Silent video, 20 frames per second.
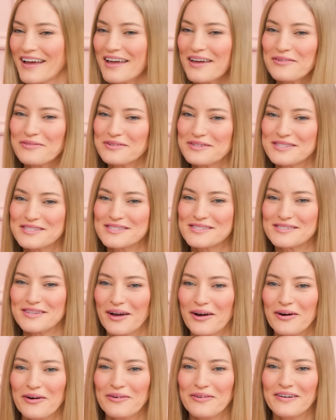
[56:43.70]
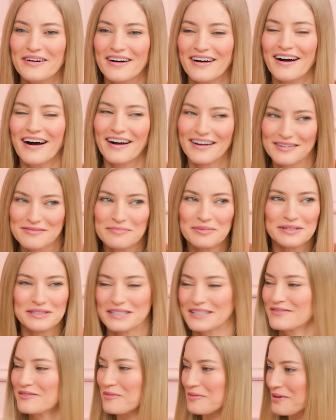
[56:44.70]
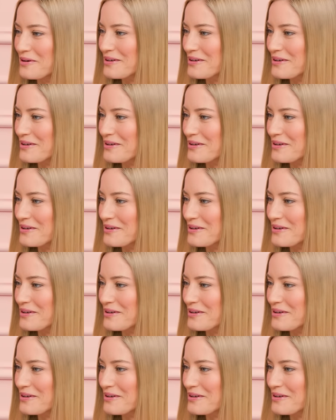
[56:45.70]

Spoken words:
It was so unbelievable.